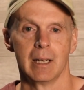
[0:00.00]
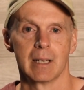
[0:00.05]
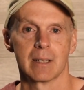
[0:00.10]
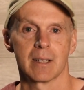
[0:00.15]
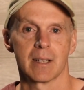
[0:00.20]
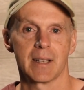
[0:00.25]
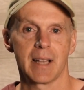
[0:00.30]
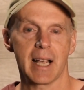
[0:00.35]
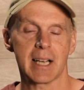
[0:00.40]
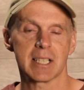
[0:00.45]

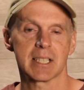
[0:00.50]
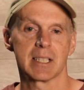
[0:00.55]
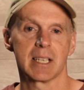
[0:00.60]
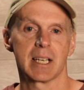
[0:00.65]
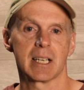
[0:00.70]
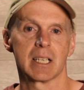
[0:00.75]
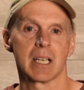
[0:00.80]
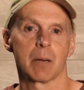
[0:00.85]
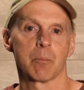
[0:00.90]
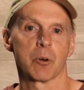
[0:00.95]
The next
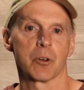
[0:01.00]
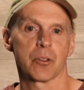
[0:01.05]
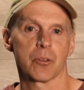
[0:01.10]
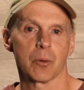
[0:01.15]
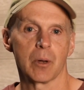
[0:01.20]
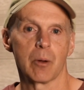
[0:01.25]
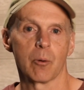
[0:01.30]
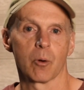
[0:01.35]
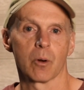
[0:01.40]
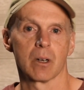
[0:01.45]
thing, number
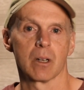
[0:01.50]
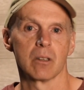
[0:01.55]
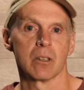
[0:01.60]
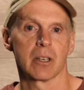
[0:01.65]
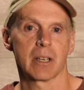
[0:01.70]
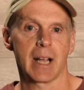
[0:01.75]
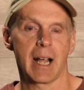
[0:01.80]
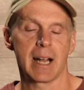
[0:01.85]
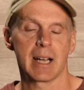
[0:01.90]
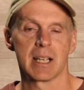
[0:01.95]
three, we're going to
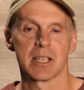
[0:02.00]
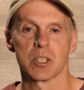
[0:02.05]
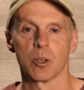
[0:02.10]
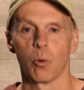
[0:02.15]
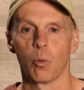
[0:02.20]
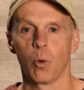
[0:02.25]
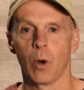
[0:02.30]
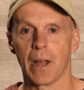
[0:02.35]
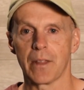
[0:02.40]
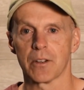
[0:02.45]
look at is a
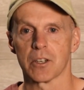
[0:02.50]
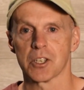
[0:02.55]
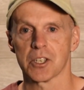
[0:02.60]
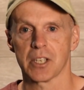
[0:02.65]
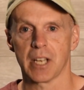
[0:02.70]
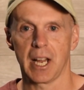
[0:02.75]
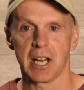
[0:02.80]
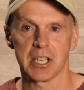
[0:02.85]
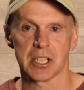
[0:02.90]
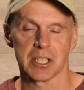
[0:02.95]
weather
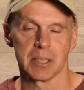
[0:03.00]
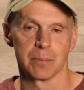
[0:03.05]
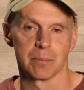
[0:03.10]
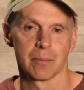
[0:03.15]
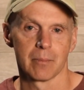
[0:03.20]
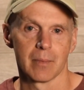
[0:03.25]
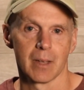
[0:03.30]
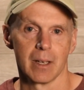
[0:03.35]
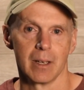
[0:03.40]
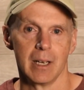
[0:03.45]
station.
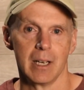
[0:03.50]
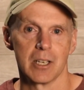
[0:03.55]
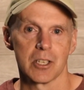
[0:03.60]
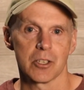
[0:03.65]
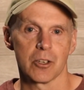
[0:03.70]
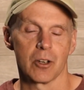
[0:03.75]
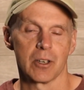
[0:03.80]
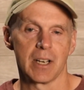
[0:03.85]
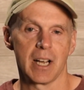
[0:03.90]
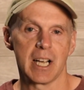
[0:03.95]

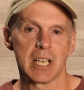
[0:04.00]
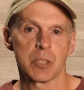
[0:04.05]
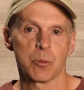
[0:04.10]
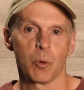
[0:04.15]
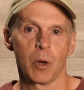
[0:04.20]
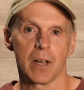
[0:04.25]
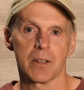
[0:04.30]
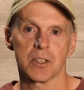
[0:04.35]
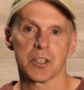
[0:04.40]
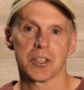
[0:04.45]
So a nice
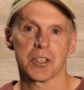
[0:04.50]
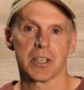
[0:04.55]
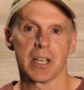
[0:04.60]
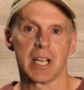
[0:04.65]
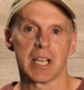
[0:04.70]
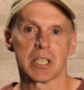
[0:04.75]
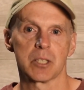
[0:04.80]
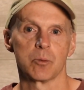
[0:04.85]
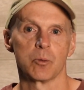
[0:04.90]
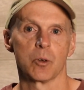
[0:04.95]
weather
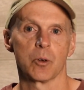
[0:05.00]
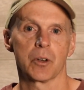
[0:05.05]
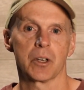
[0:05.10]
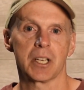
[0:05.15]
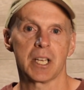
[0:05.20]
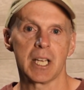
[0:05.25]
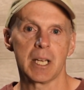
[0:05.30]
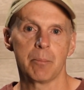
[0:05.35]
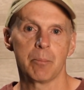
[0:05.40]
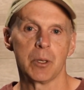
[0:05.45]
station will
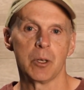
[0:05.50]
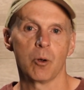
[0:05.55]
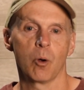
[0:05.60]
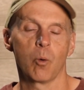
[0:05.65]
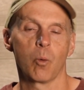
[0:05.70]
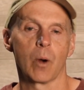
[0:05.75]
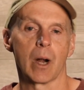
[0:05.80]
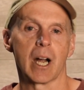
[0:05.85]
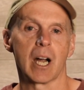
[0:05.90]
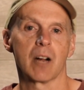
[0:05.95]
keep you
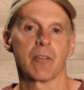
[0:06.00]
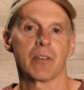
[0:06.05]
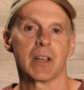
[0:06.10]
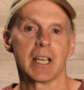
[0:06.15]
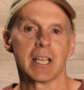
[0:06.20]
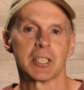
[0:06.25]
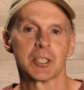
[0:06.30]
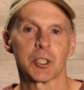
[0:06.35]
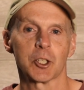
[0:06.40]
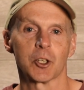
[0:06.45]
aware of
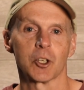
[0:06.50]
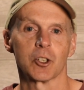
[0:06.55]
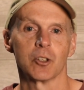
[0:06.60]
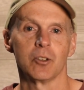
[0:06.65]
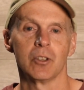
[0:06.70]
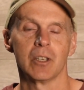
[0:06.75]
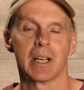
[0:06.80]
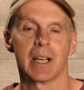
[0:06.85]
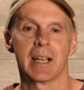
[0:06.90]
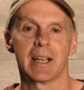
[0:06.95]

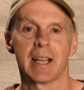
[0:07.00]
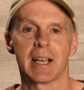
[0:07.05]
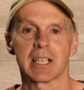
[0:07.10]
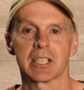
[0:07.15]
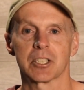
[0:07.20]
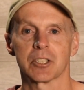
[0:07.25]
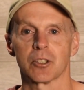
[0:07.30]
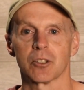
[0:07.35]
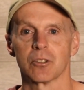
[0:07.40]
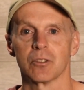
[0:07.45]
internal and
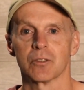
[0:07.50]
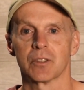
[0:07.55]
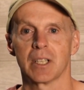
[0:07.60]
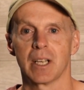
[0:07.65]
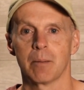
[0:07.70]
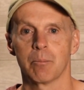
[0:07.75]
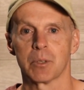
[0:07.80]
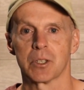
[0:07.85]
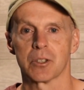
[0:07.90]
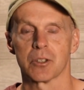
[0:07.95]
external
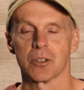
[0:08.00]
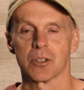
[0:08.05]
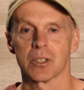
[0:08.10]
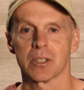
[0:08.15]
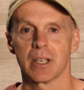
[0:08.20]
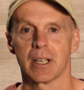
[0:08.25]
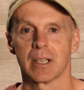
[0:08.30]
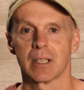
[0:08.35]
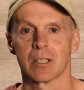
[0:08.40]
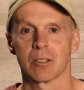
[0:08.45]
temperatures
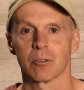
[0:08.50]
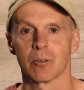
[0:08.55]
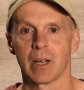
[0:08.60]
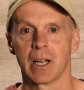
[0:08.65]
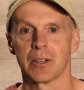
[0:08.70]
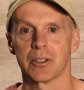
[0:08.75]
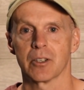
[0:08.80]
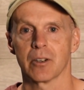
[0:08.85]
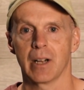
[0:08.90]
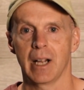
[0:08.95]
in and
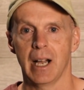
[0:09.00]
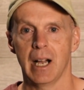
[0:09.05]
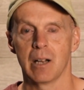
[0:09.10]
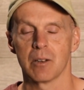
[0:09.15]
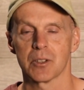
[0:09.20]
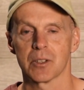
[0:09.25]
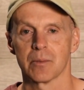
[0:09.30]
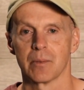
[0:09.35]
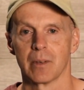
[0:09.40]
around your house.